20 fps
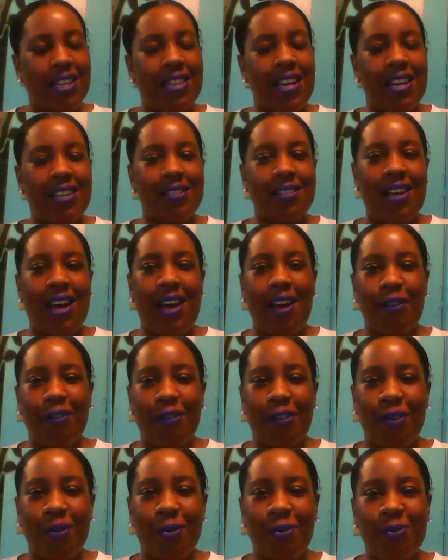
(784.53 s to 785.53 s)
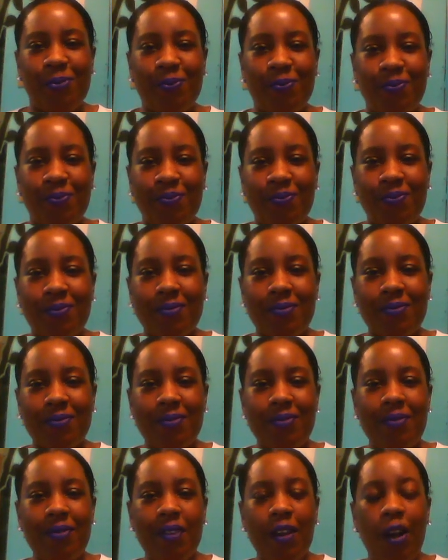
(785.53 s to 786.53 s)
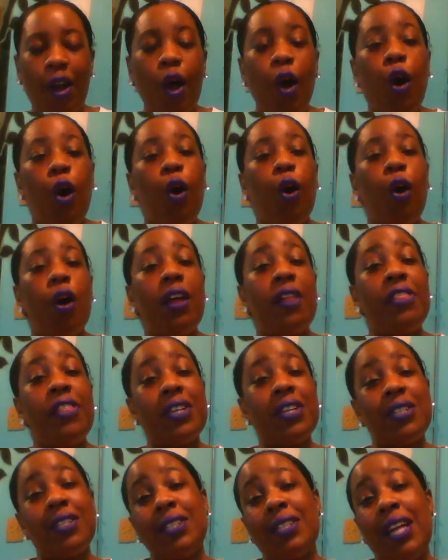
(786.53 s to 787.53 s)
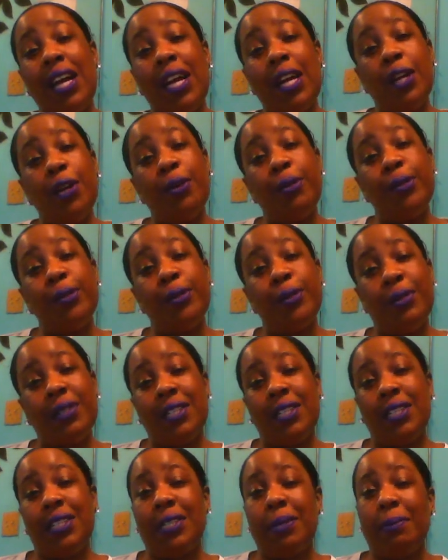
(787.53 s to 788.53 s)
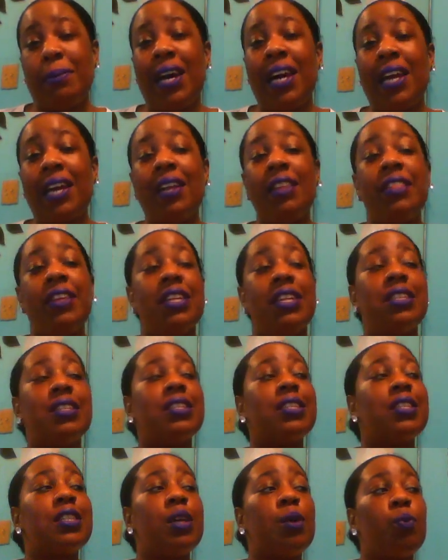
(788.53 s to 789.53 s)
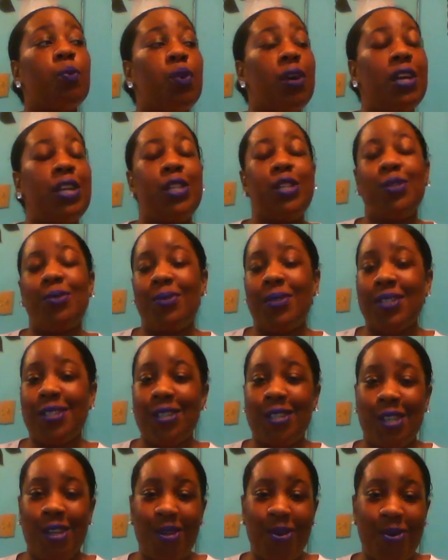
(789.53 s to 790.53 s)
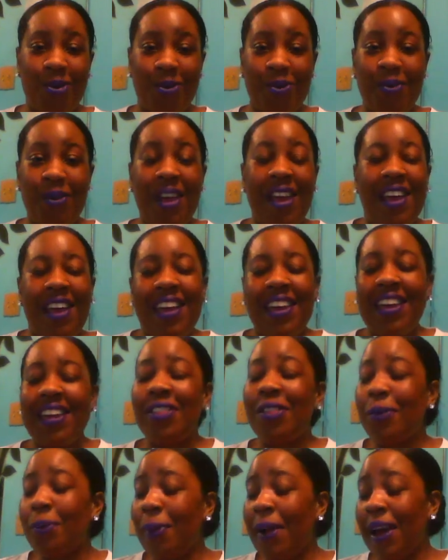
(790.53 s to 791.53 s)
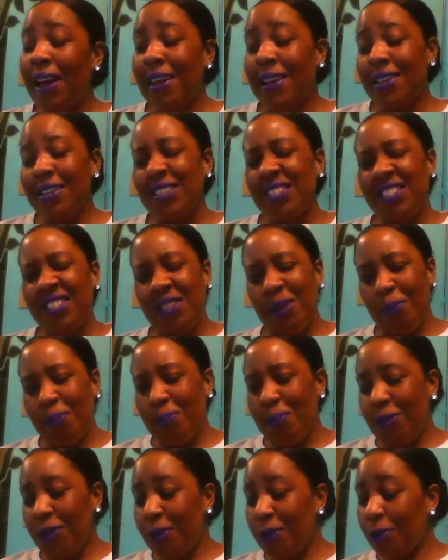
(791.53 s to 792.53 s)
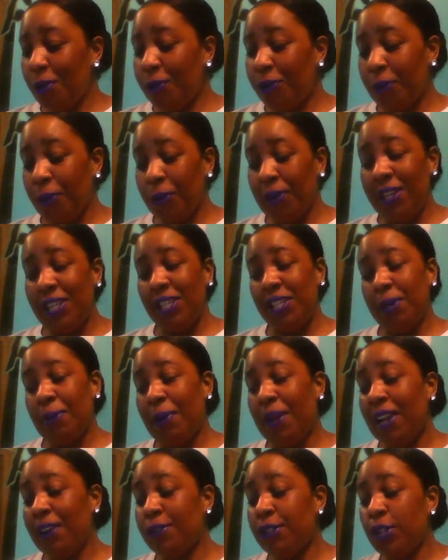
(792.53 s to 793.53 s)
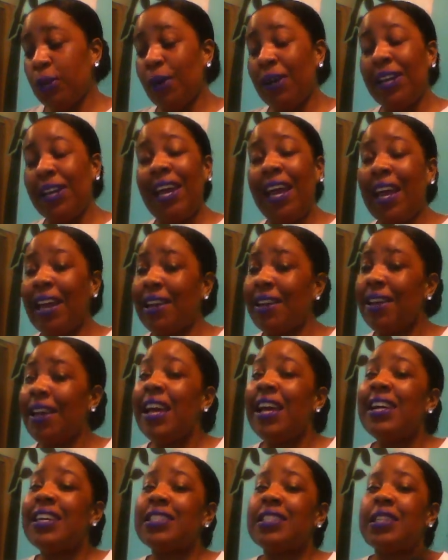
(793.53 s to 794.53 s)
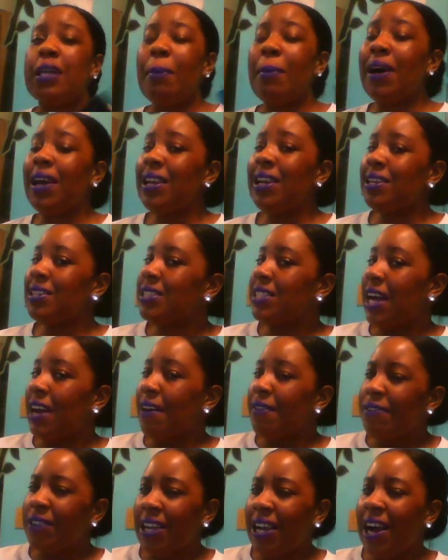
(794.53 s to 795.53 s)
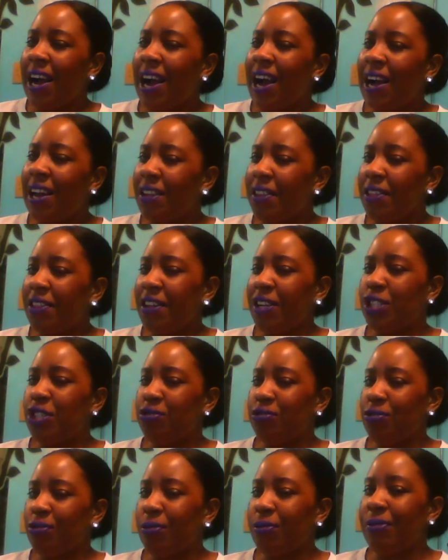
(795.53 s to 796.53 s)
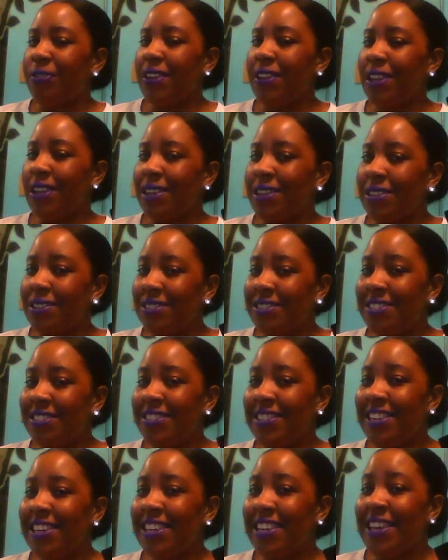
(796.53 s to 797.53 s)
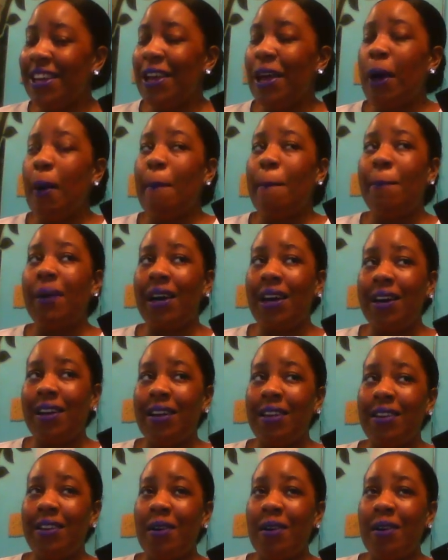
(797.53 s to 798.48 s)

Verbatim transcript: that side of you. If this is not you doing this to somebody, then this is someone doing this to you. Either way, this is some beautiful energy, my love. So again, somebody is definitely hiding their true feelings, but